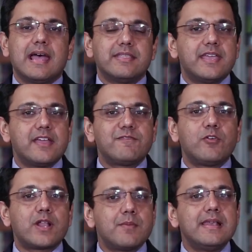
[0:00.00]
And
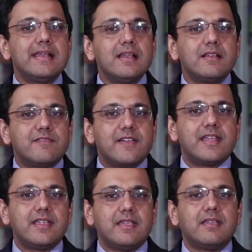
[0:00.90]
therefore, I'm a little
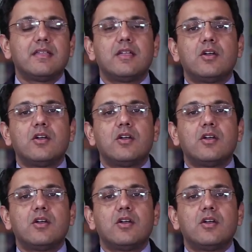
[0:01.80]
wary